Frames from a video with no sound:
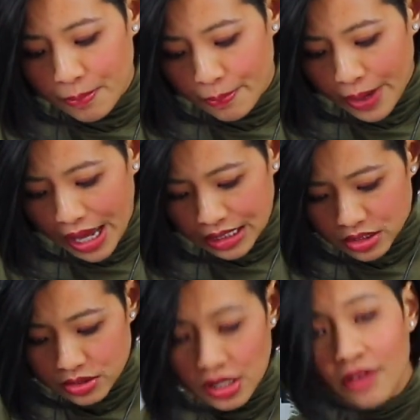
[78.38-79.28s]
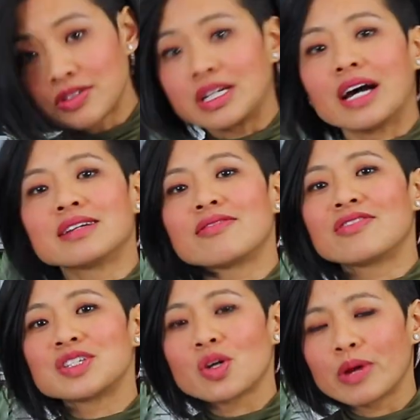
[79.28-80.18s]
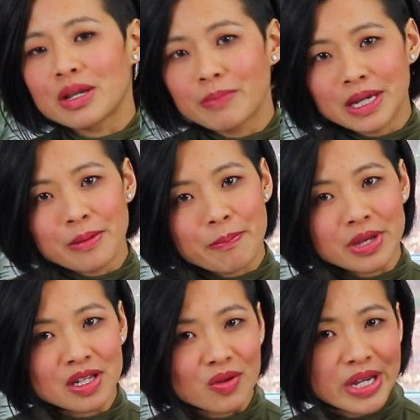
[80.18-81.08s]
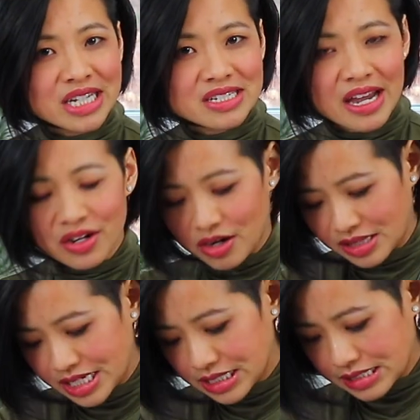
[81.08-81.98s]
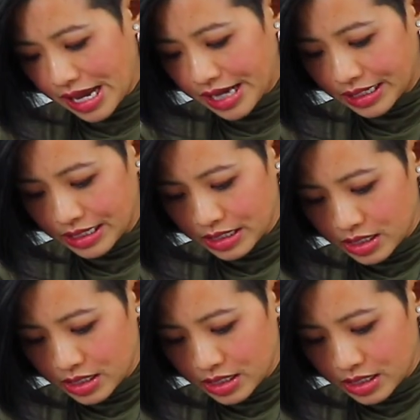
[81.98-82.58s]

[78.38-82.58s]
but soft enough so it can be pillowy and tender on the inside.